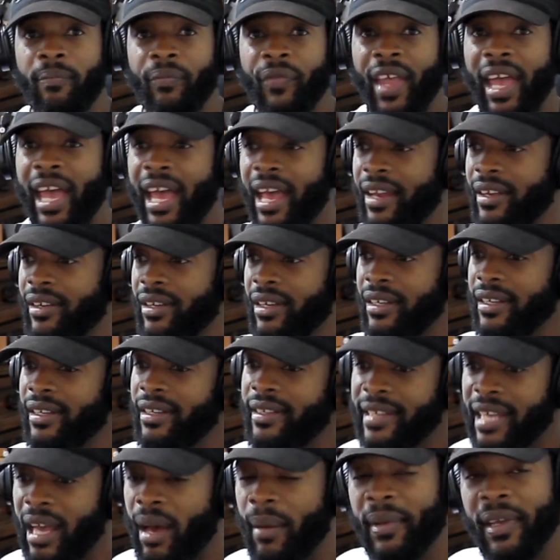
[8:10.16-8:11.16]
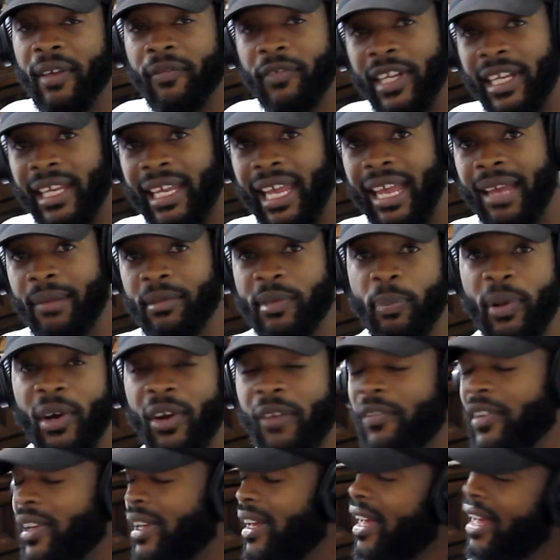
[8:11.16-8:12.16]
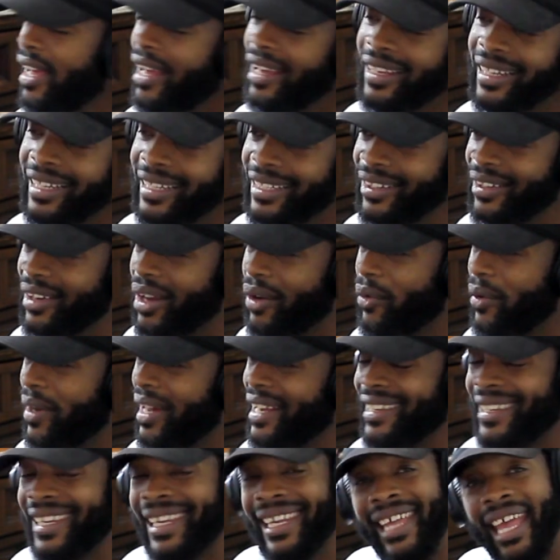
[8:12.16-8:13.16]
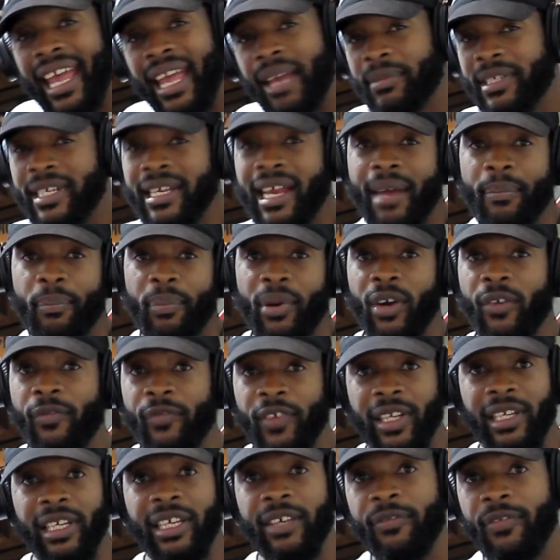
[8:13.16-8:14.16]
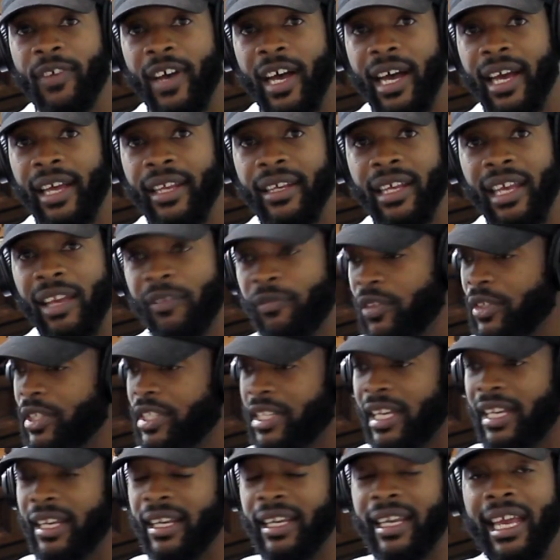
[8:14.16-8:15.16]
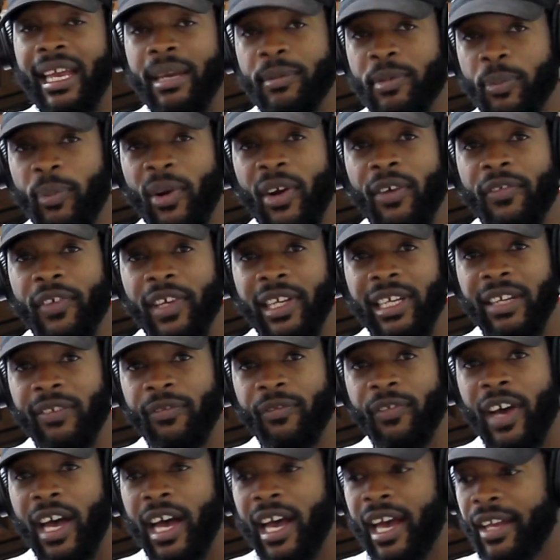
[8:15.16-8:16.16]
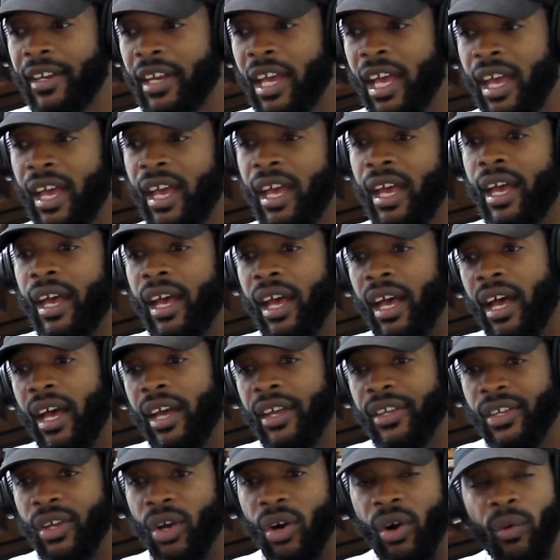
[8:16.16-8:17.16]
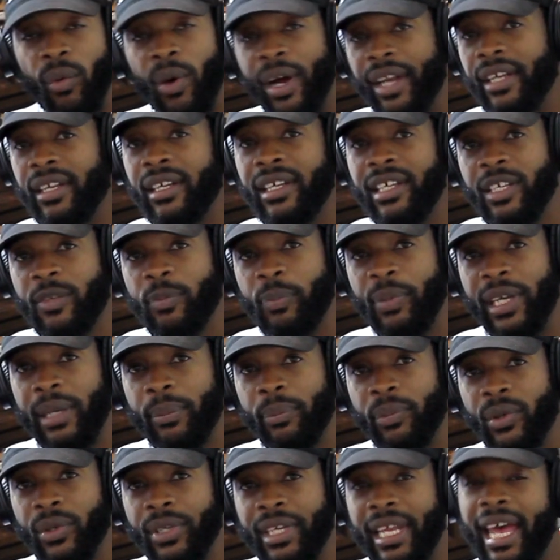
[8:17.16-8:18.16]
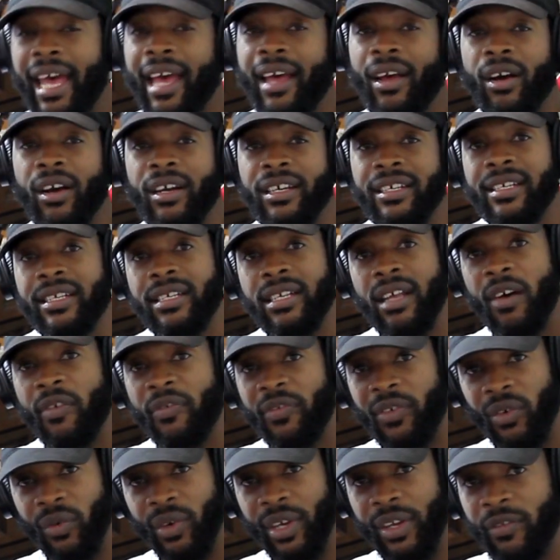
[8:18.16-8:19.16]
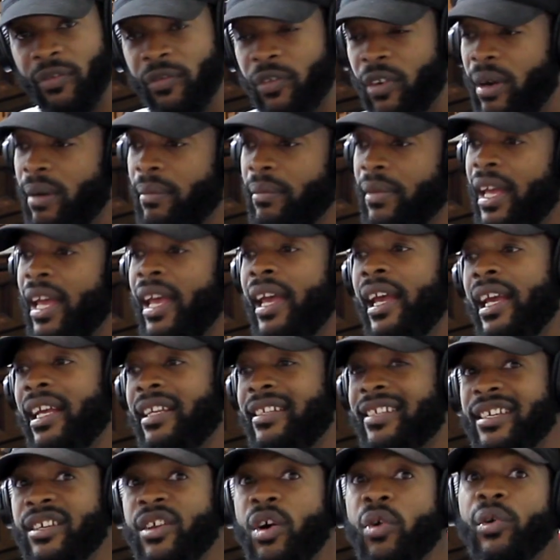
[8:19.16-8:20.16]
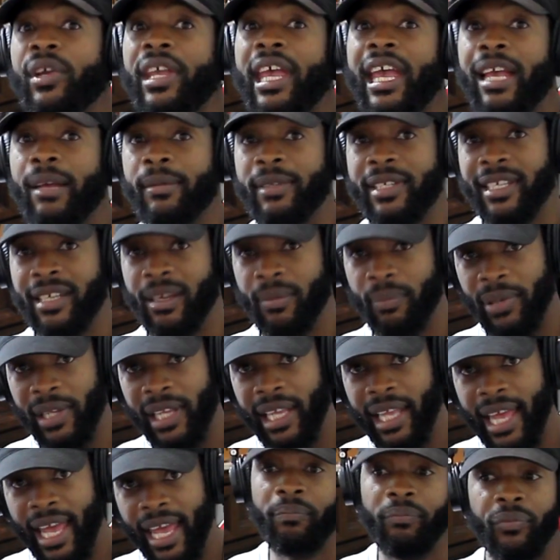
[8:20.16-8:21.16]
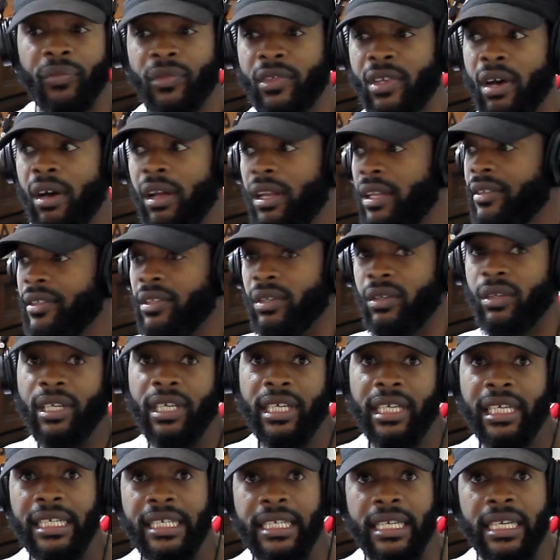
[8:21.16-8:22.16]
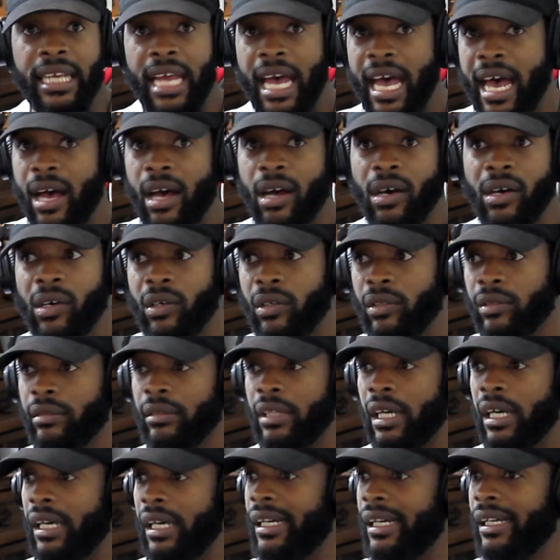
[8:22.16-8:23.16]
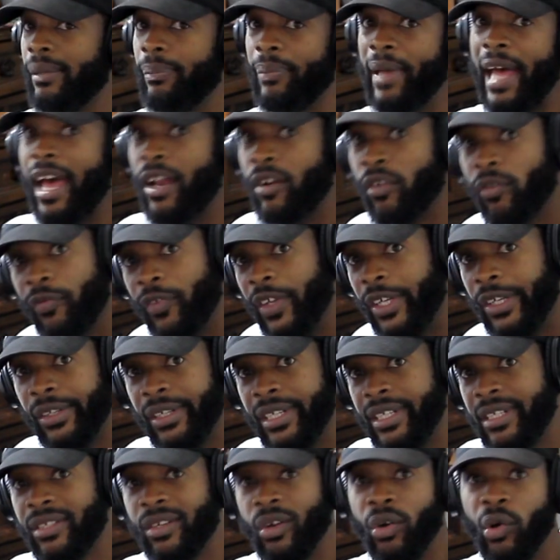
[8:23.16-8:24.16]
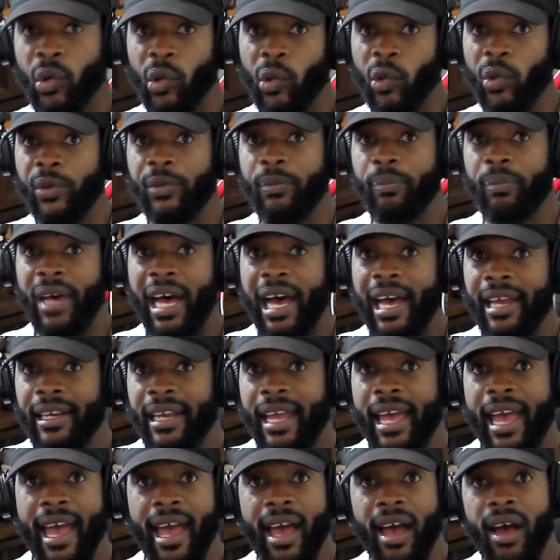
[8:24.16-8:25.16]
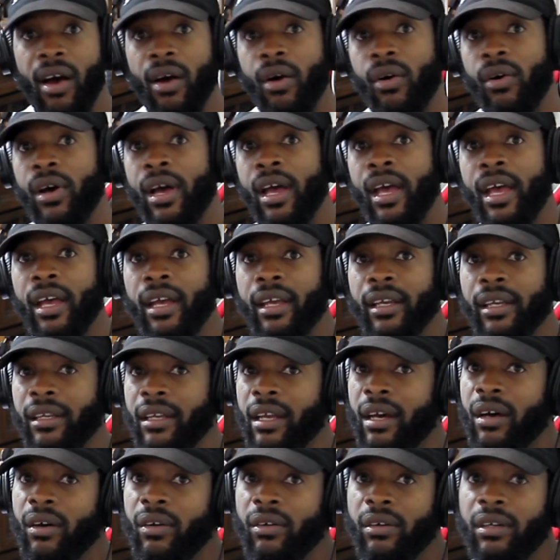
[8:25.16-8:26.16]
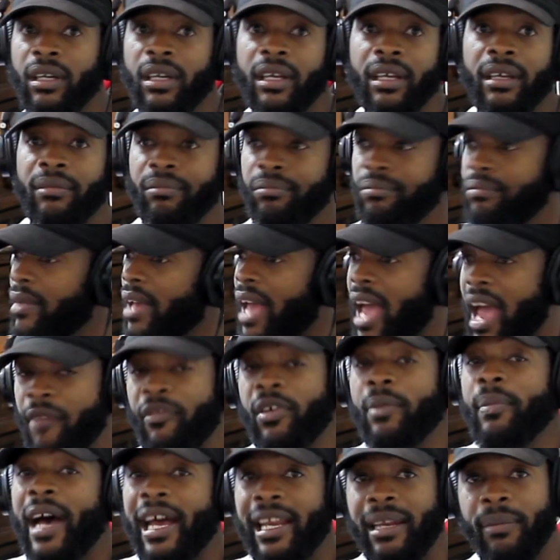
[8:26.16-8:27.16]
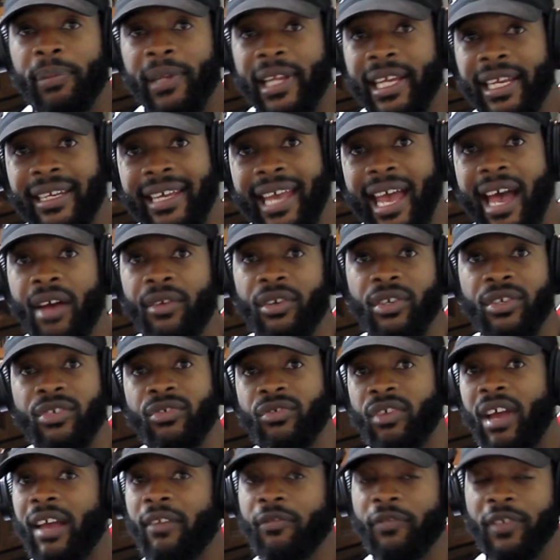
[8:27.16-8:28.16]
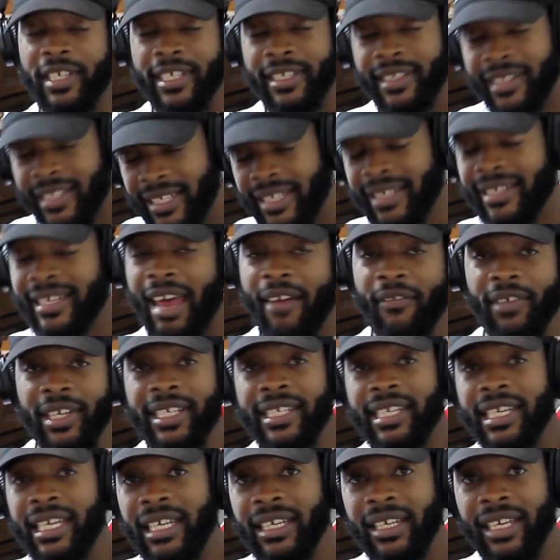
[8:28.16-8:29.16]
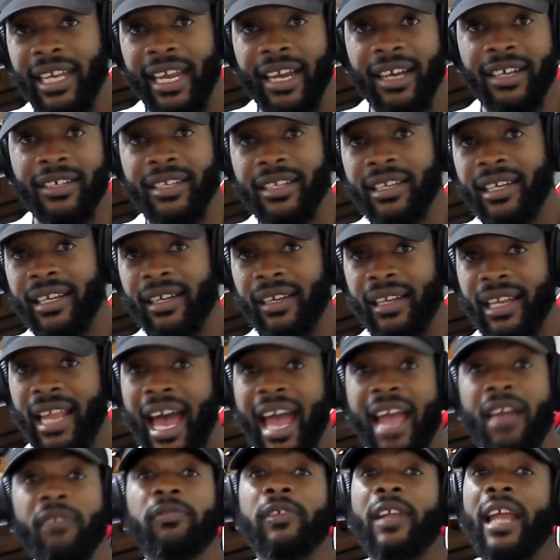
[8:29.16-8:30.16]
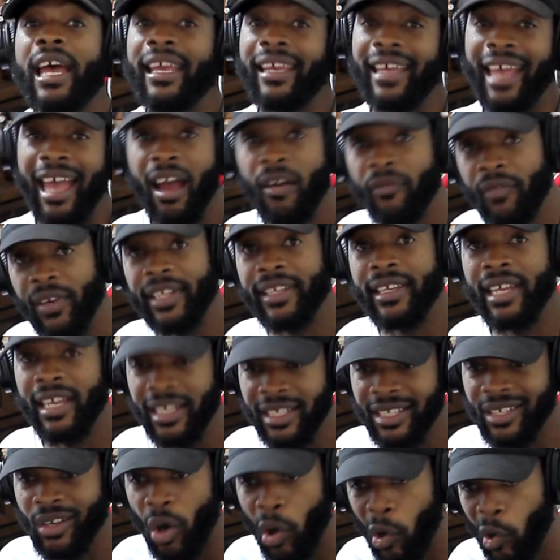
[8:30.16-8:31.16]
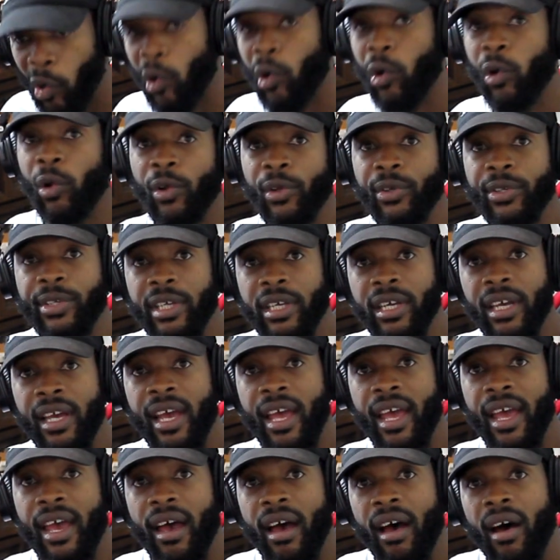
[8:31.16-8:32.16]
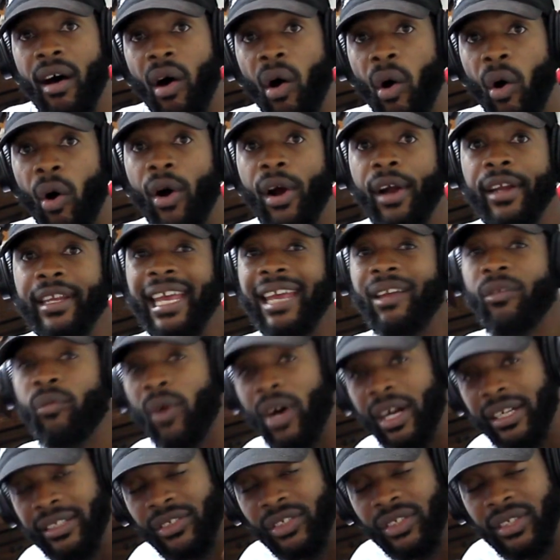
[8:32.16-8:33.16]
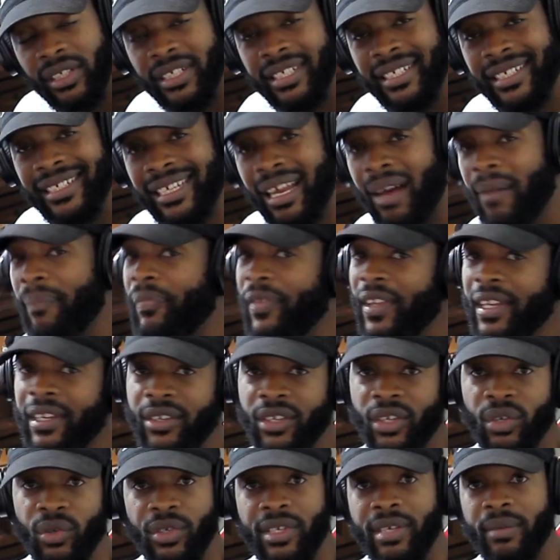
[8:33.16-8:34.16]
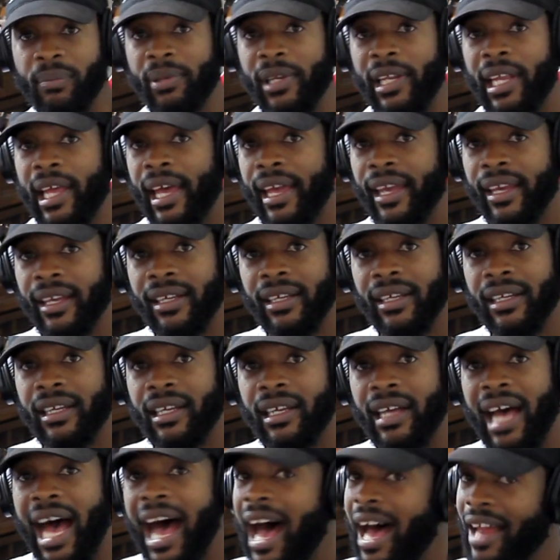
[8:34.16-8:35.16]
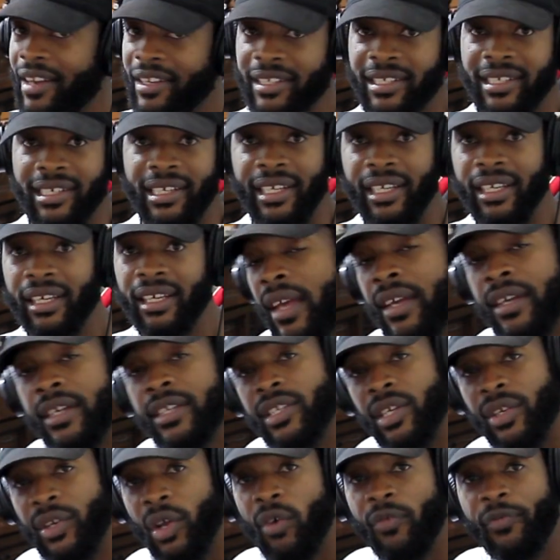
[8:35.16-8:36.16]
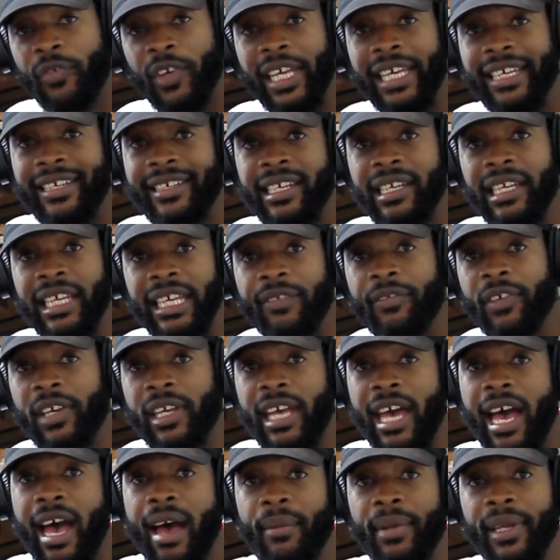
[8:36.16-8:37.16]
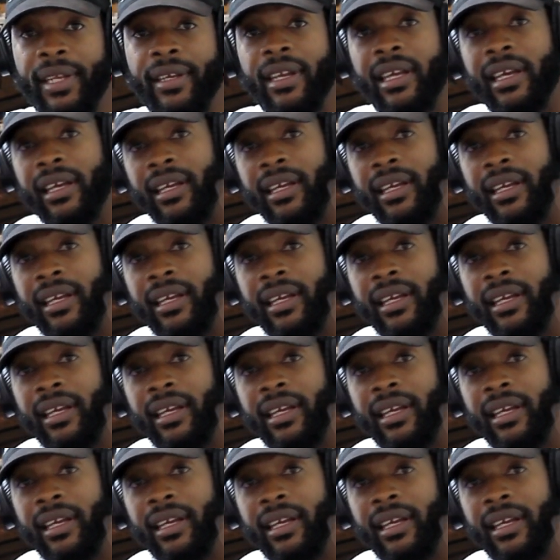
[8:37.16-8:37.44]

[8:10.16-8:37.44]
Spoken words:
and tell me if the game's perfect. You know what? The game's not perfectly fine. If you say the game's perfectly fine, you're one of these people that are suffering from it's no games to play. Call of Duty isn't out. Battlefield is old by now. You know, everybody played Counter-Strike for 17 years of their life. Like everything's old or they want just something new to play, honestly. So don't forget to leave a comment,